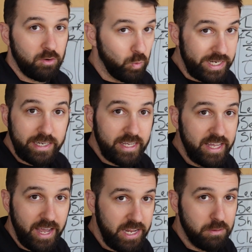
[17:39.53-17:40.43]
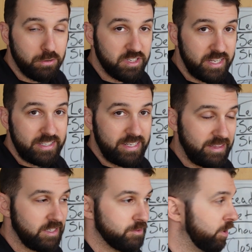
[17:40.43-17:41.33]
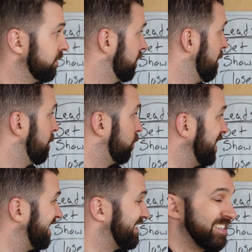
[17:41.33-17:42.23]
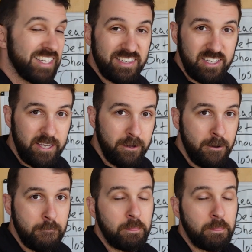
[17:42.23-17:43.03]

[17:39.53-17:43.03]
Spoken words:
We didn't hit 80% set this month. We hit 60.